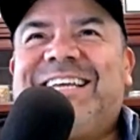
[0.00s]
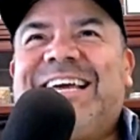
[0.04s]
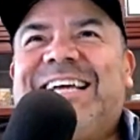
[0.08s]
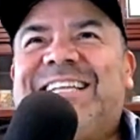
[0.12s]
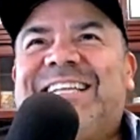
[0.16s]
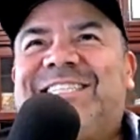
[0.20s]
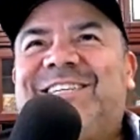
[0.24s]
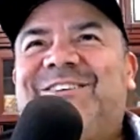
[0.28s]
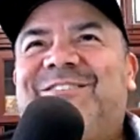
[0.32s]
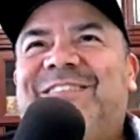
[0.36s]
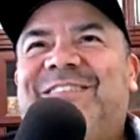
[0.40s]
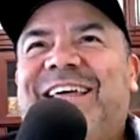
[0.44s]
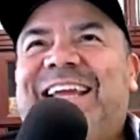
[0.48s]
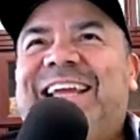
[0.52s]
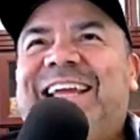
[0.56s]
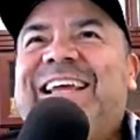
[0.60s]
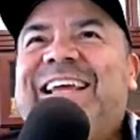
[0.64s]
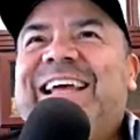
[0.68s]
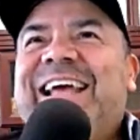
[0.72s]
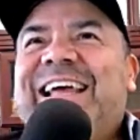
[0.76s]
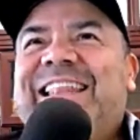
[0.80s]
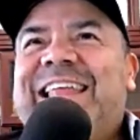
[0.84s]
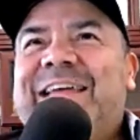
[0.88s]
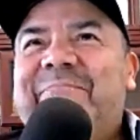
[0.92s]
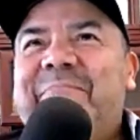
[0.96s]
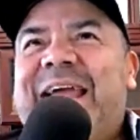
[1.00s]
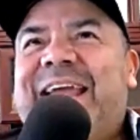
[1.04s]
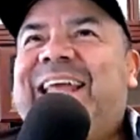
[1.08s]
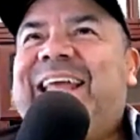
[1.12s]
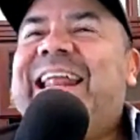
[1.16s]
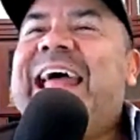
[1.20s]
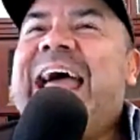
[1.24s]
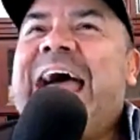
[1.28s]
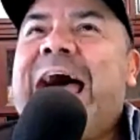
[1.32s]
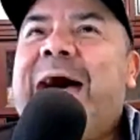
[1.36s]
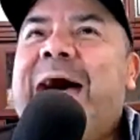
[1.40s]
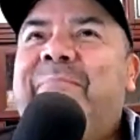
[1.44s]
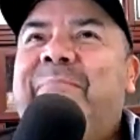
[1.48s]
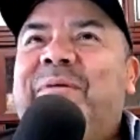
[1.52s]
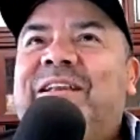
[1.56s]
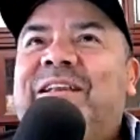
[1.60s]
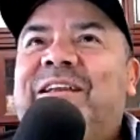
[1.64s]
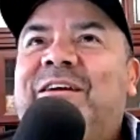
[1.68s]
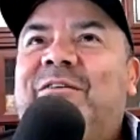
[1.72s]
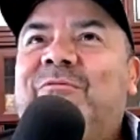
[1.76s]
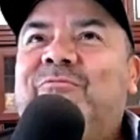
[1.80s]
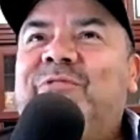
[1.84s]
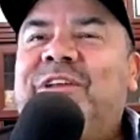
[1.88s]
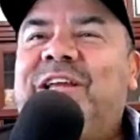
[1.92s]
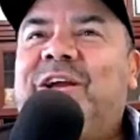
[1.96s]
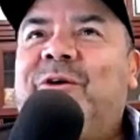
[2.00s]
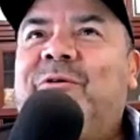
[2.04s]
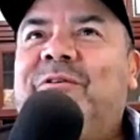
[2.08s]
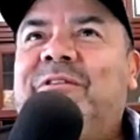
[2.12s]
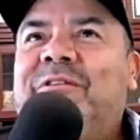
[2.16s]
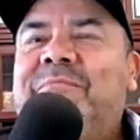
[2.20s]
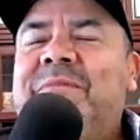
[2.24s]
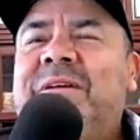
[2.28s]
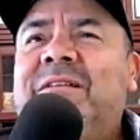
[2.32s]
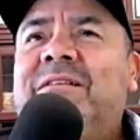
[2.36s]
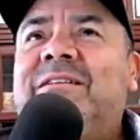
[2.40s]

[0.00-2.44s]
until they make it happen. When you go in the